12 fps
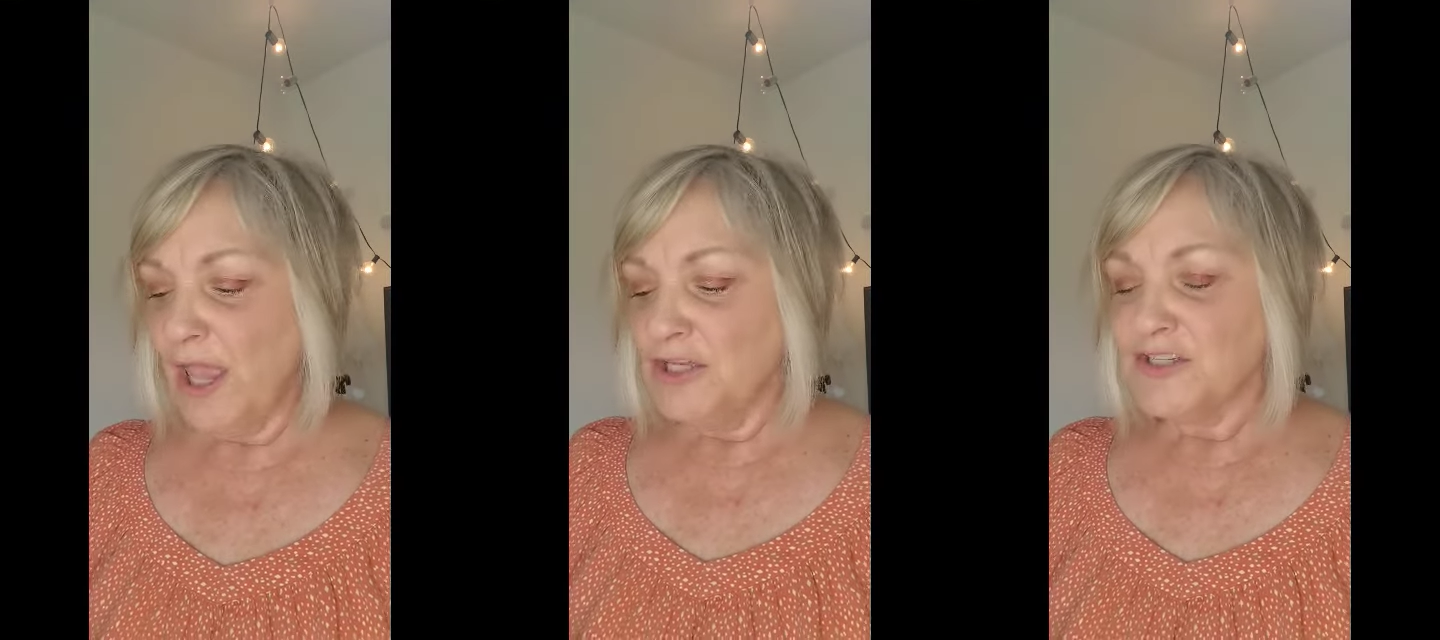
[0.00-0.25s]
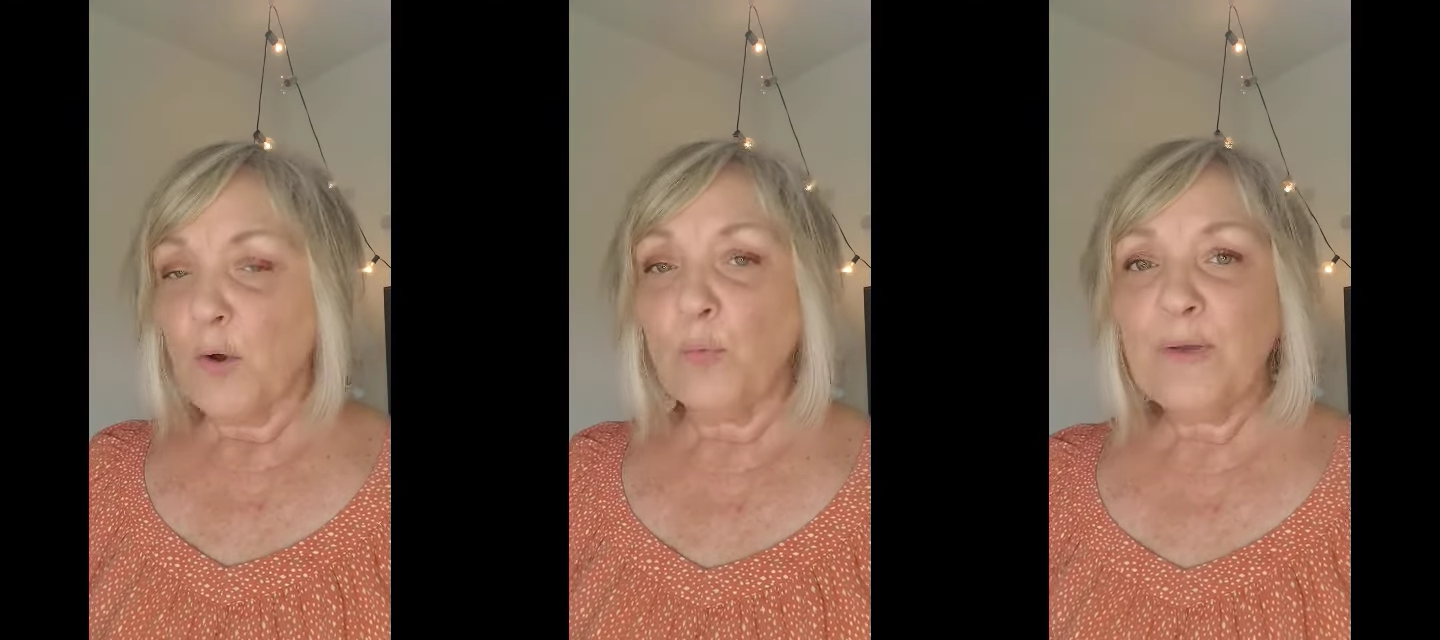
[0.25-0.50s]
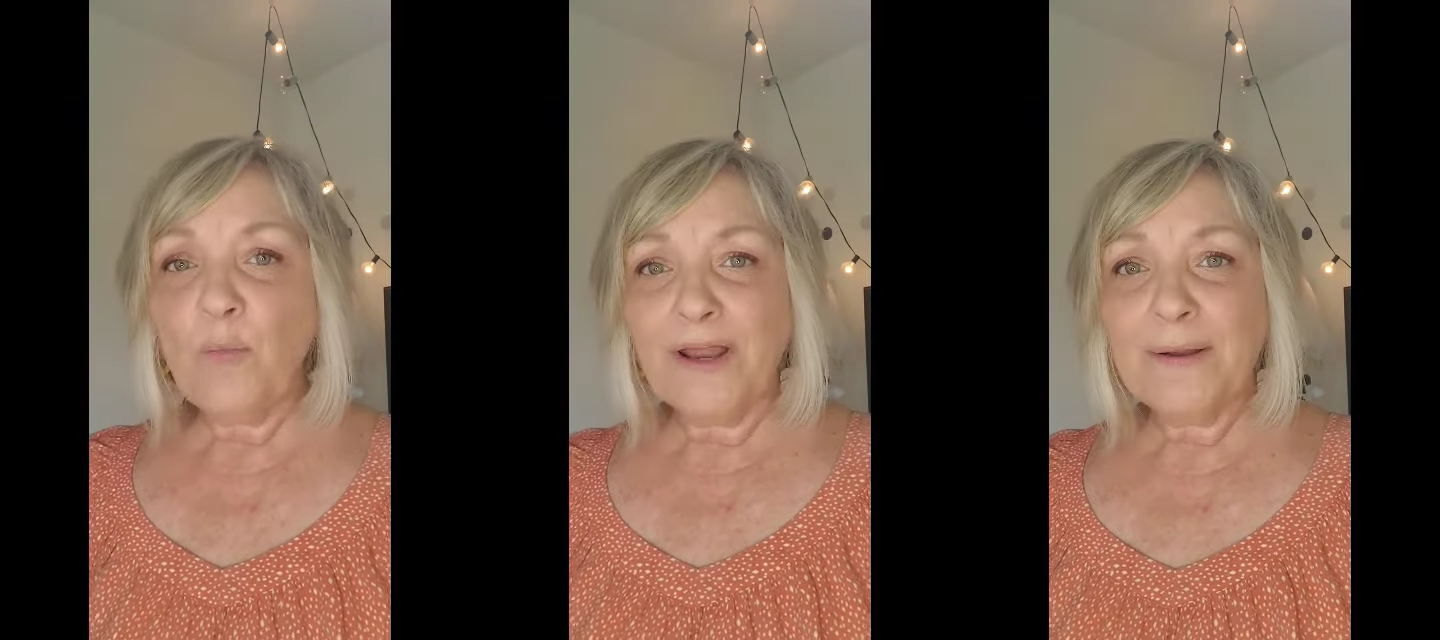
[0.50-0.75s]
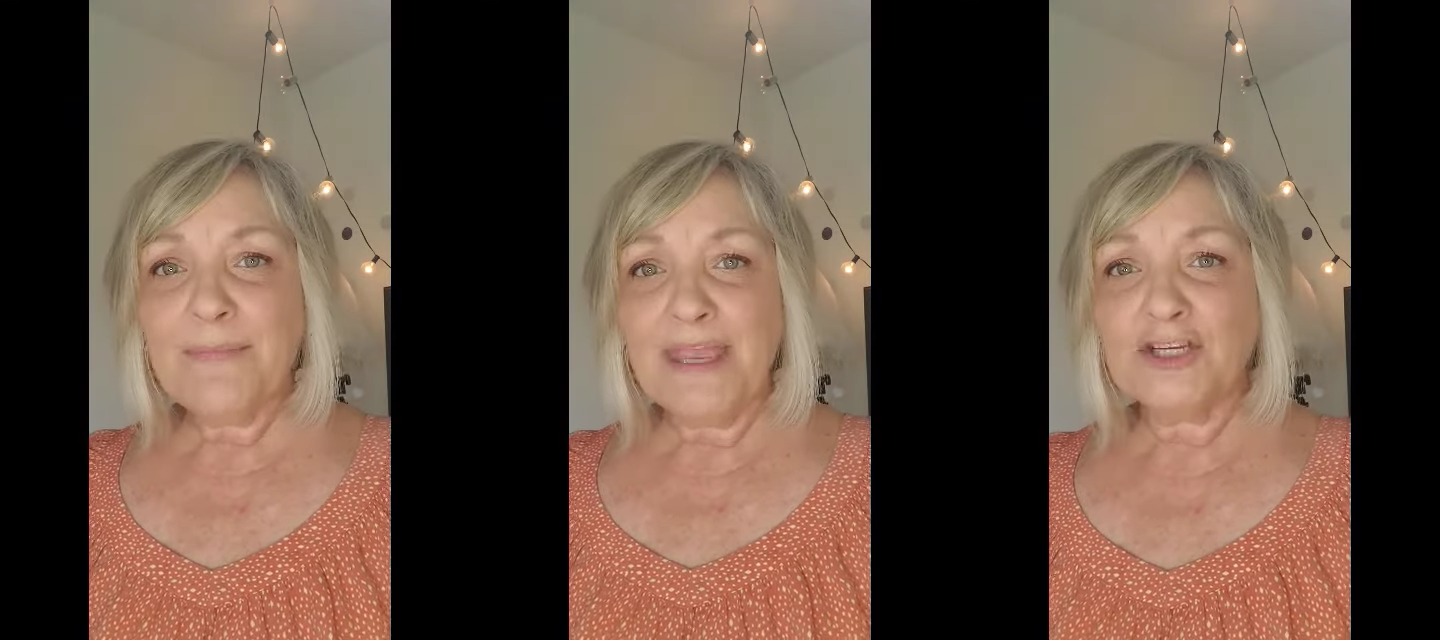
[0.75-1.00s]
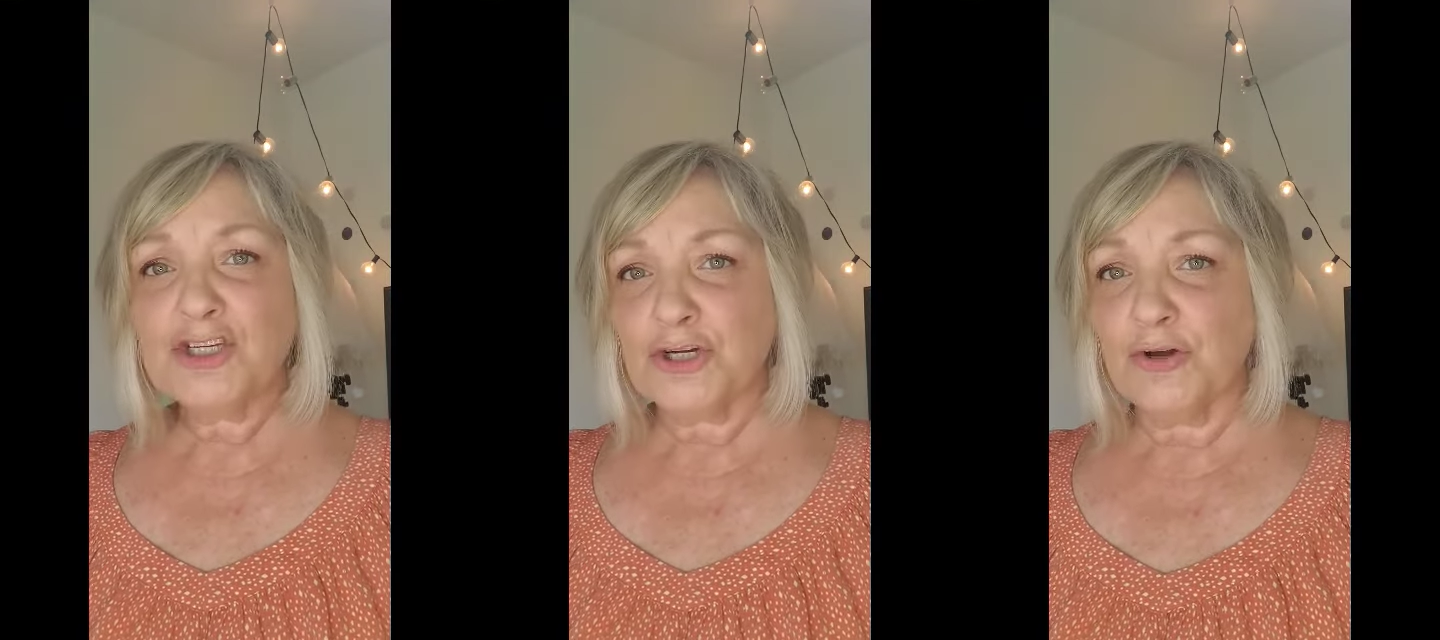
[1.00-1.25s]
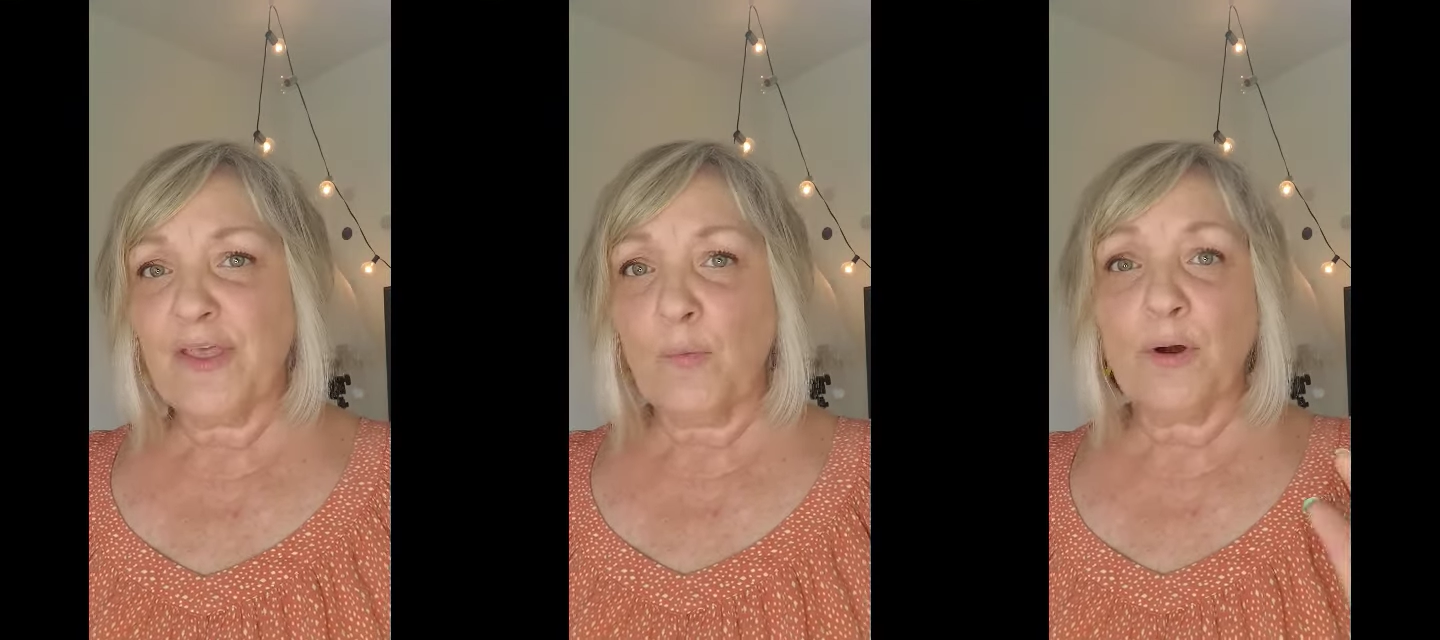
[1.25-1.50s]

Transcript: So we want to make sure that